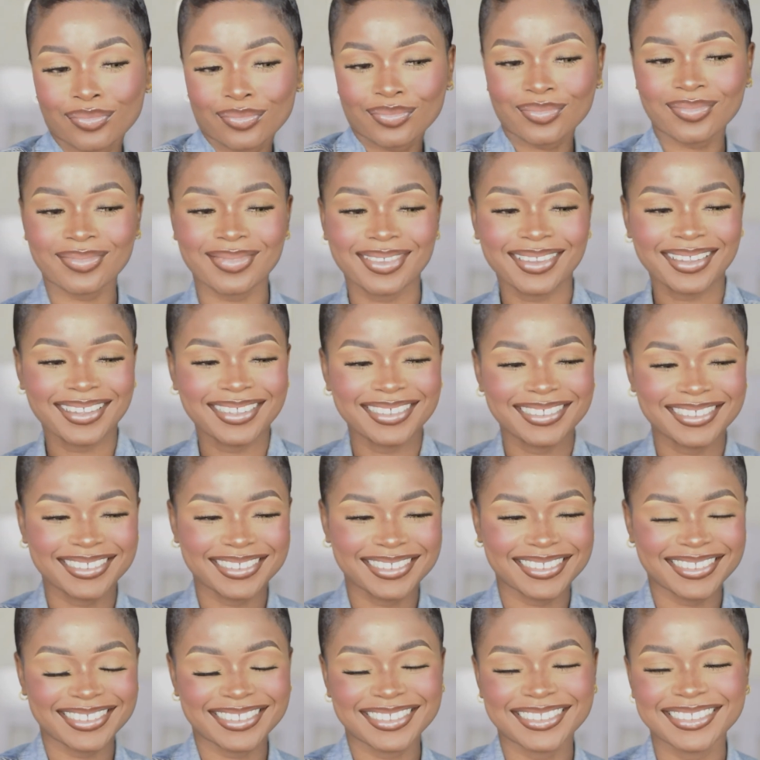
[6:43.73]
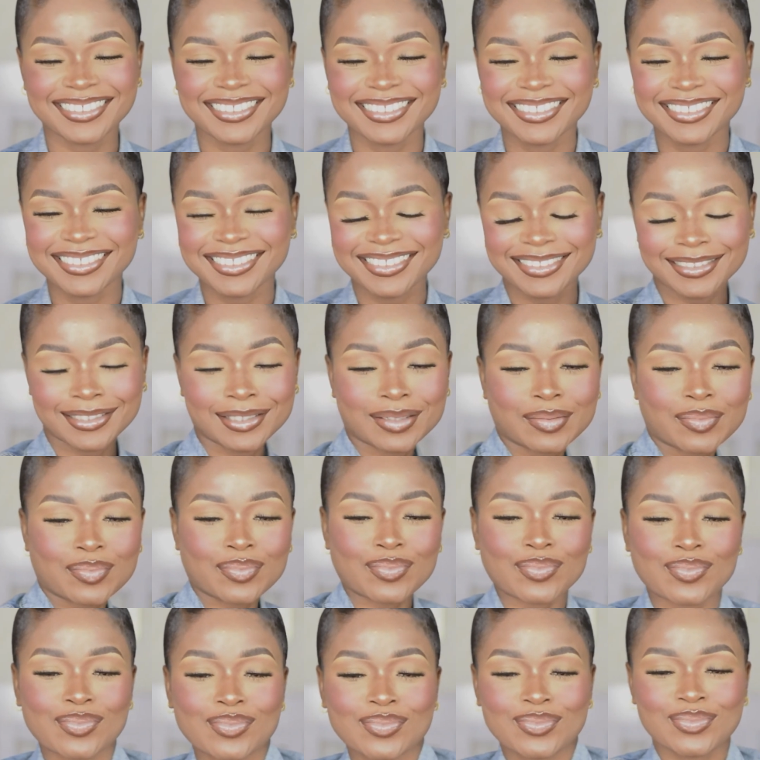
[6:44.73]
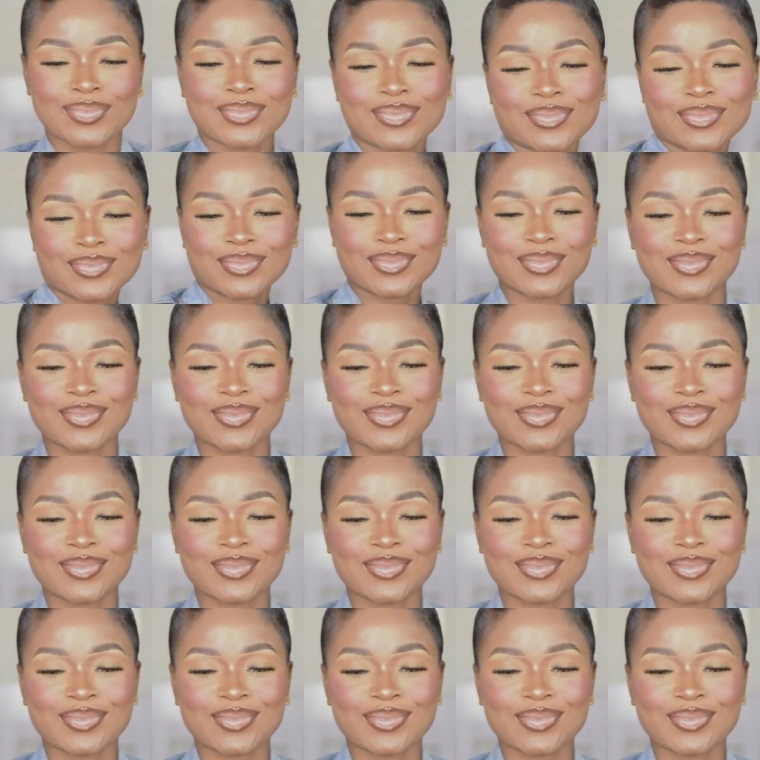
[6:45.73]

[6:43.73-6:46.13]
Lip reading: please go ahead and hit on the subscription